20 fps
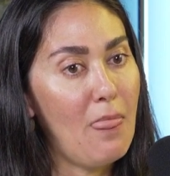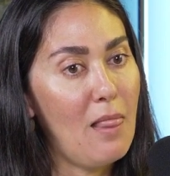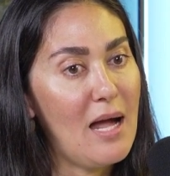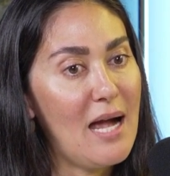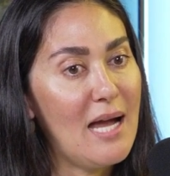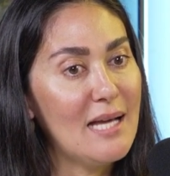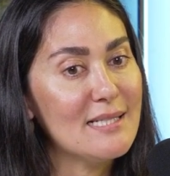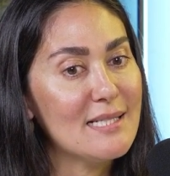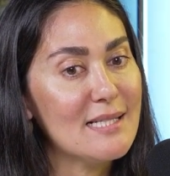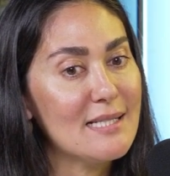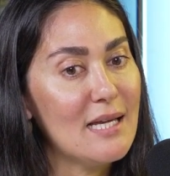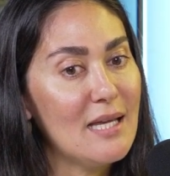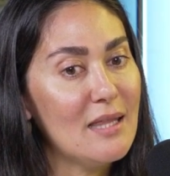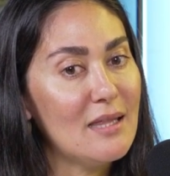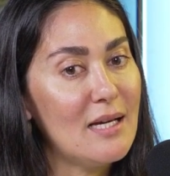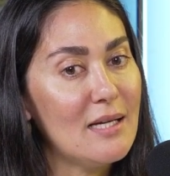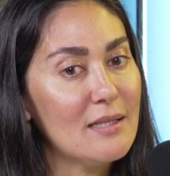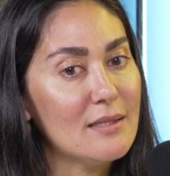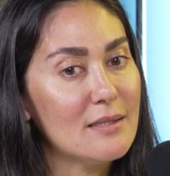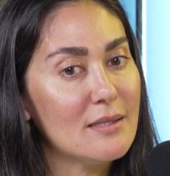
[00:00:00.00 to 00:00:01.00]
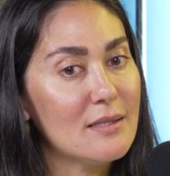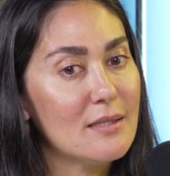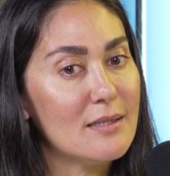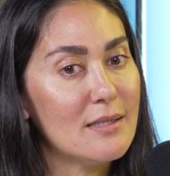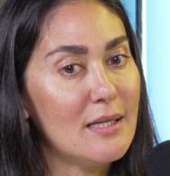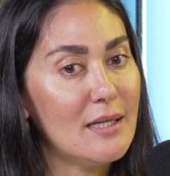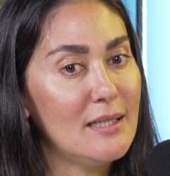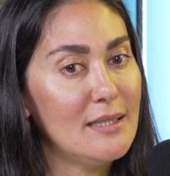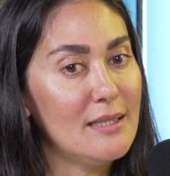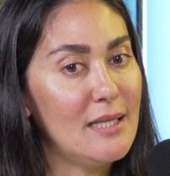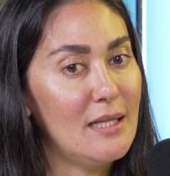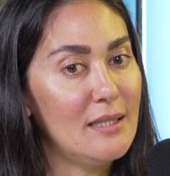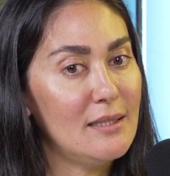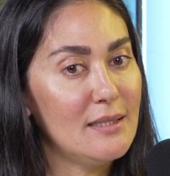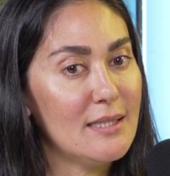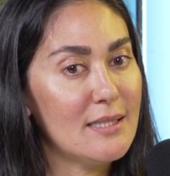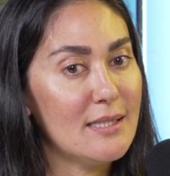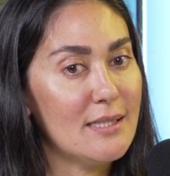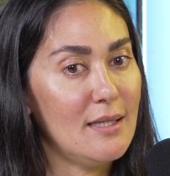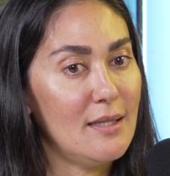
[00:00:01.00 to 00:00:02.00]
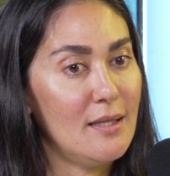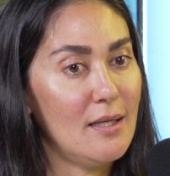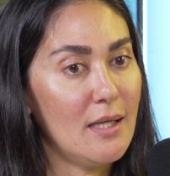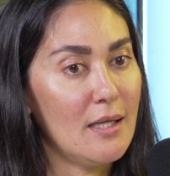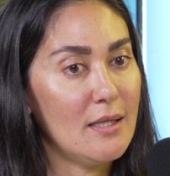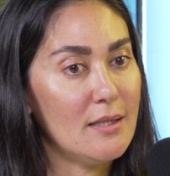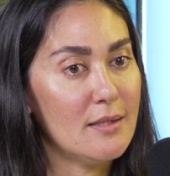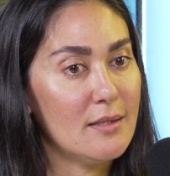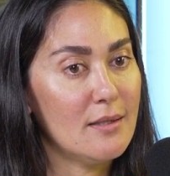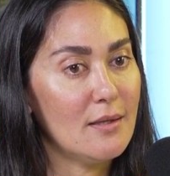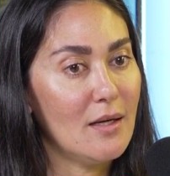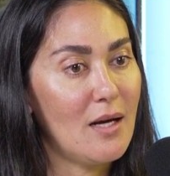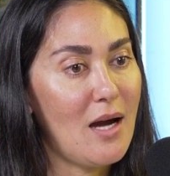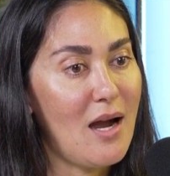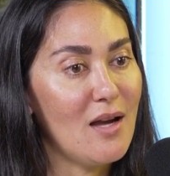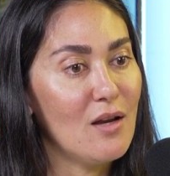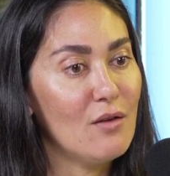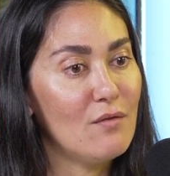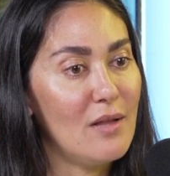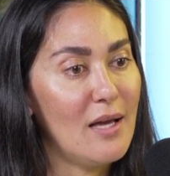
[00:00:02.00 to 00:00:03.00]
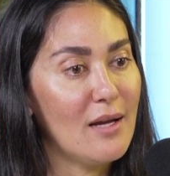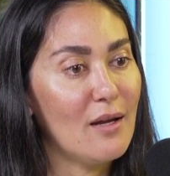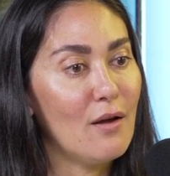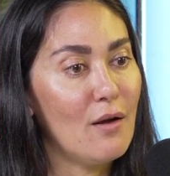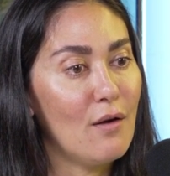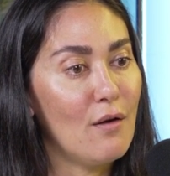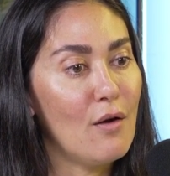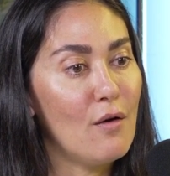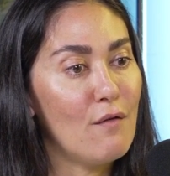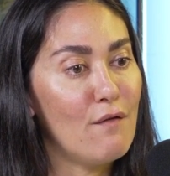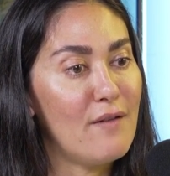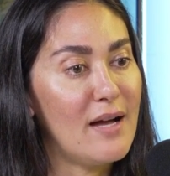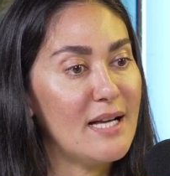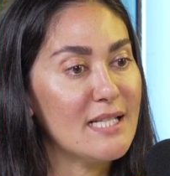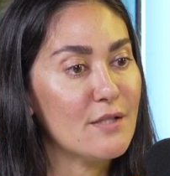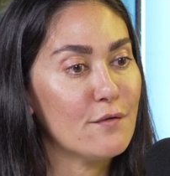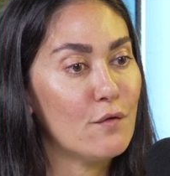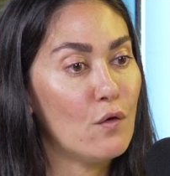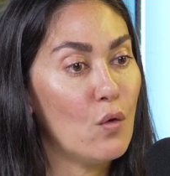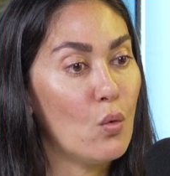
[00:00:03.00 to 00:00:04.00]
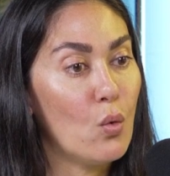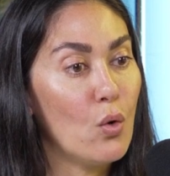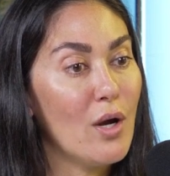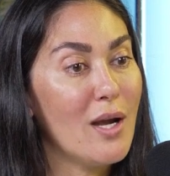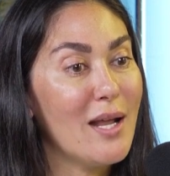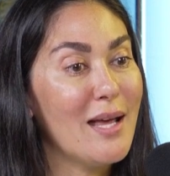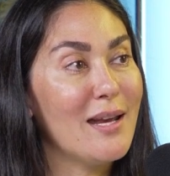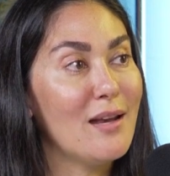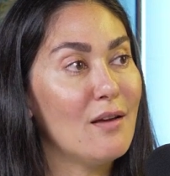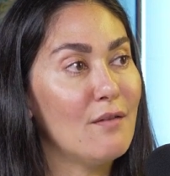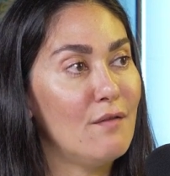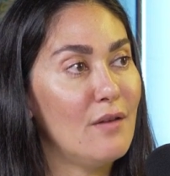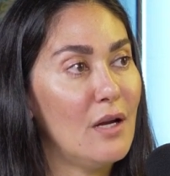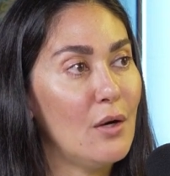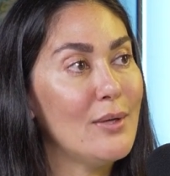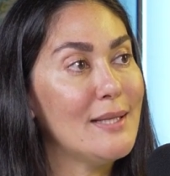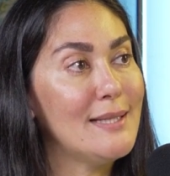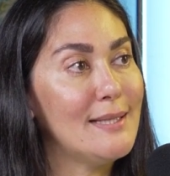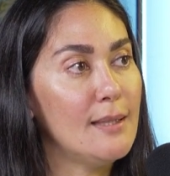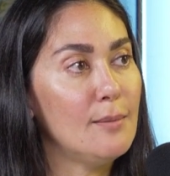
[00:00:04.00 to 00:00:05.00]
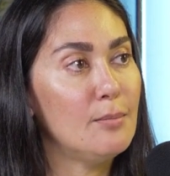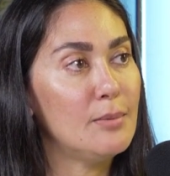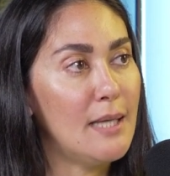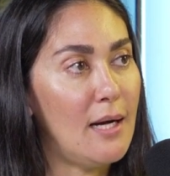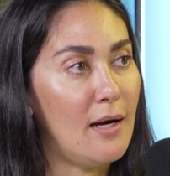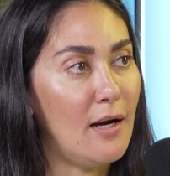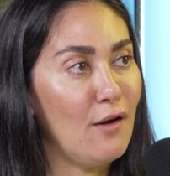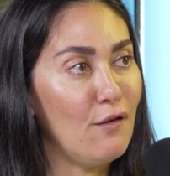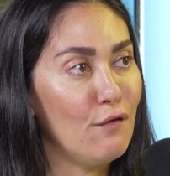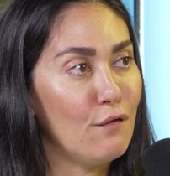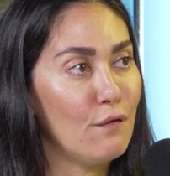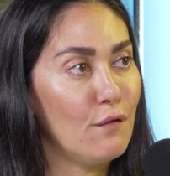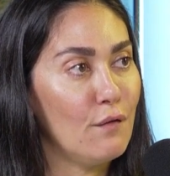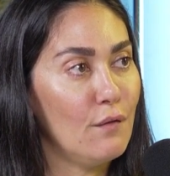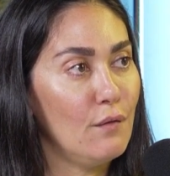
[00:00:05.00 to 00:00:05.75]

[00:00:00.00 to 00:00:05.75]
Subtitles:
I'd say that psychedelics is kind of like a fast forward and a very deep dive